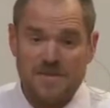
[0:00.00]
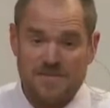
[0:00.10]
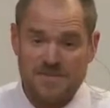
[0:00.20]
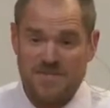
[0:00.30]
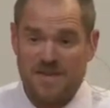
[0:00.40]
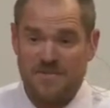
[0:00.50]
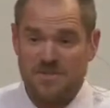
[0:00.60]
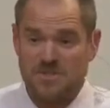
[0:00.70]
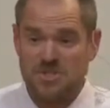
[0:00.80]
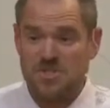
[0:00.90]
the seven
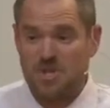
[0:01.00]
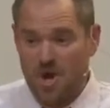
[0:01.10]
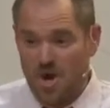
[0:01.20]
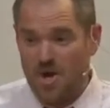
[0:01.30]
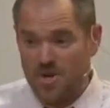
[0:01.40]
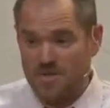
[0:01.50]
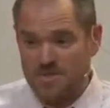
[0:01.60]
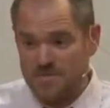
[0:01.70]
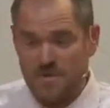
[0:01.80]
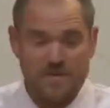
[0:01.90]
stars
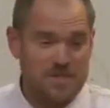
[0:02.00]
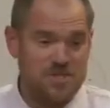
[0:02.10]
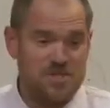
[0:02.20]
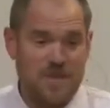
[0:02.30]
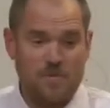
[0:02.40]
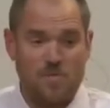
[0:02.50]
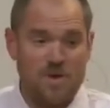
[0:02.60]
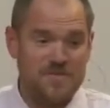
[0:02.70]
in Revelation chapter 1,